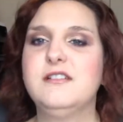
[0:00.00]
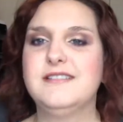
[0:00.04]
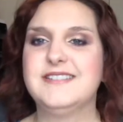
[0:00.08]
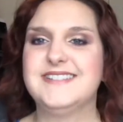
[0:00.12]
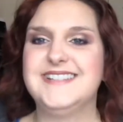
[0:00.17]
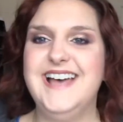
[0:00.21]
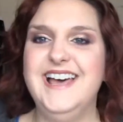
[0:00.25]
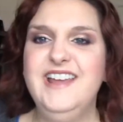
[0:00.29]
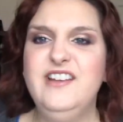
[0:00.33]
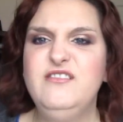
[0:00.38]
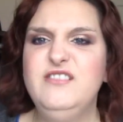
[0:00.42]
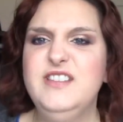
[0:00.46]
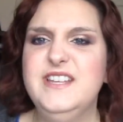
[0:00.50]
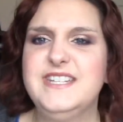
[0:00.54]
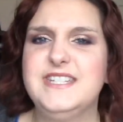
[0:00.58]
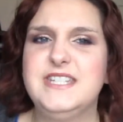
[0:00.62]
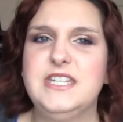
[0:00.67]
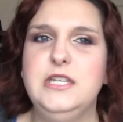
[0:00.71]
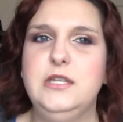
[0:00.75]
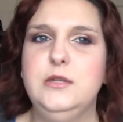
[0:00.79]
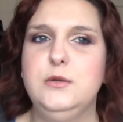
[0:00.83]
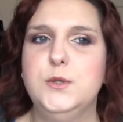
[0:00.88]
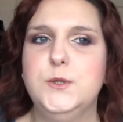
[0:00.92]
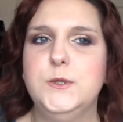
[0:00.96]
because I don't like
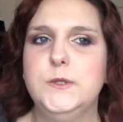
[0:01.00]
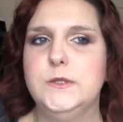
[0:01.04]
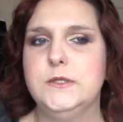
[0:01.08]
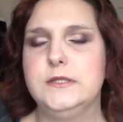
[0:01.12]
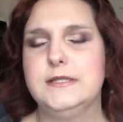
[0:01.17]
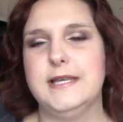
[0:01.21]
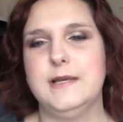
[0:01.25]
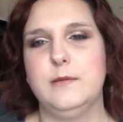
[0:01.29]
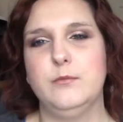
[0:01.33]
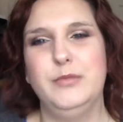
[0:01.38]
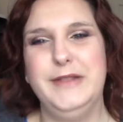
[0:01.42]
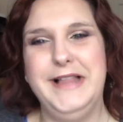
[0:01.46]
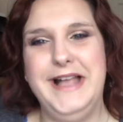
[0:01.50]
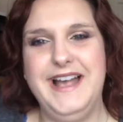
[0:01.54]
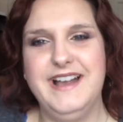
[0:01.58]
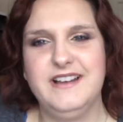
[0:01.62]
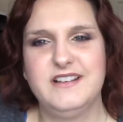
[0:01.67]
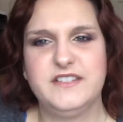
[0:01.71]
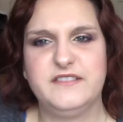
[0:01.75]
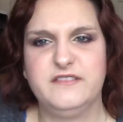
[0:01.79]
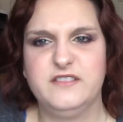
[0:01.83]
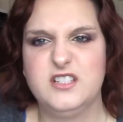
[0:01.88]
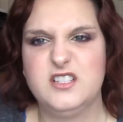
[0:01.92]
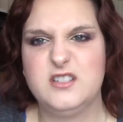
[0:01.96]
to use like
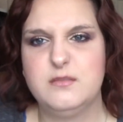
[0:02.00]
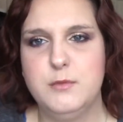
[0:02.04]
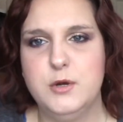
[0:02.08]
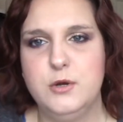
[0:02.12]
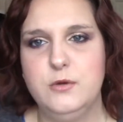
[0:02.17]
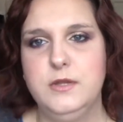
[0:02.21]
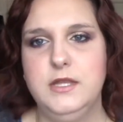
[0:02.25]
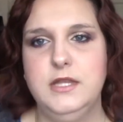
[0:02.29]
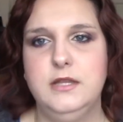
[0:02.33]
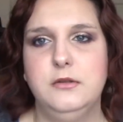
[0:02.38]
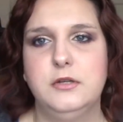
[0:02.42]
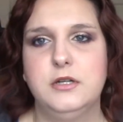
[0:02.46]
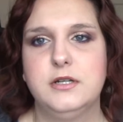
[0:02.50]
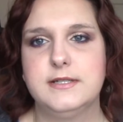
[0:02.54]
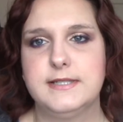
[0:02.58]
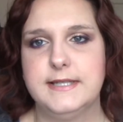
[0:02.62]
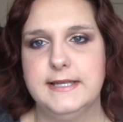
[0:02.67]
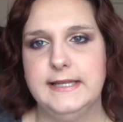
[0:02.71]
blacks for smoky looks.